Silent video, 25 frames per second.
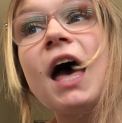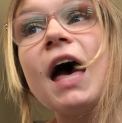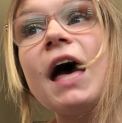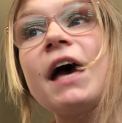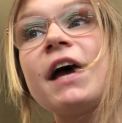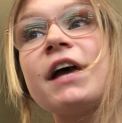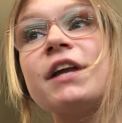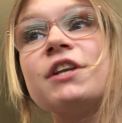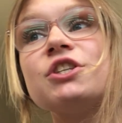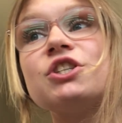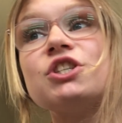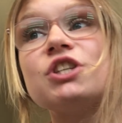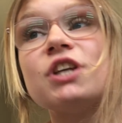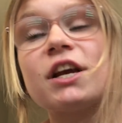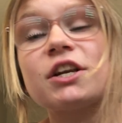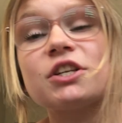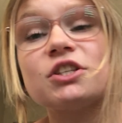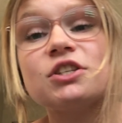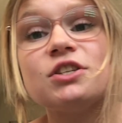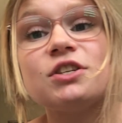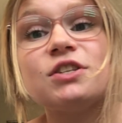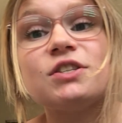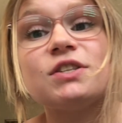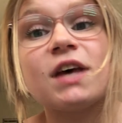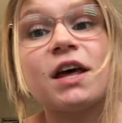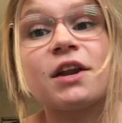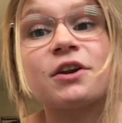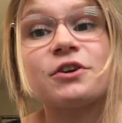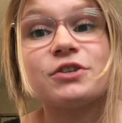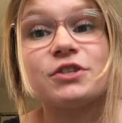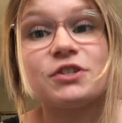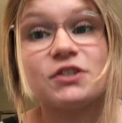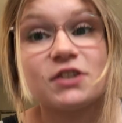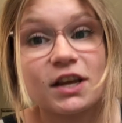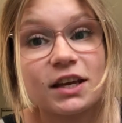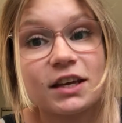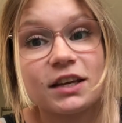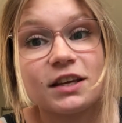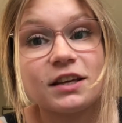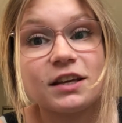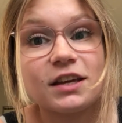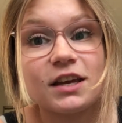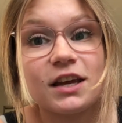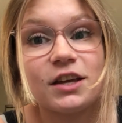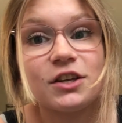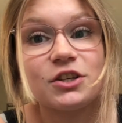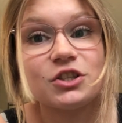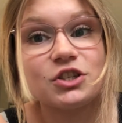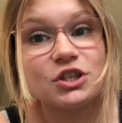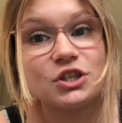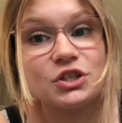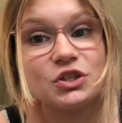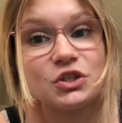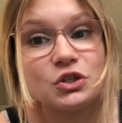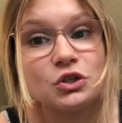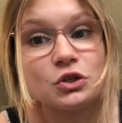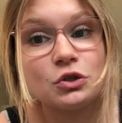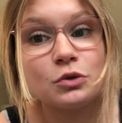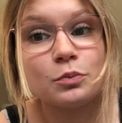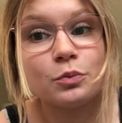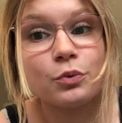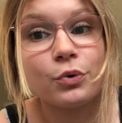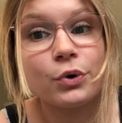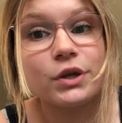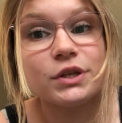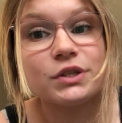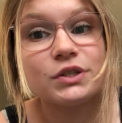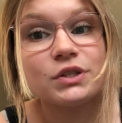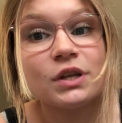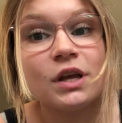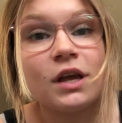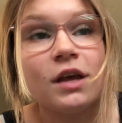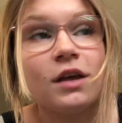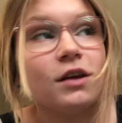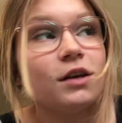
And she actually just had her second kid. She has 2 boys.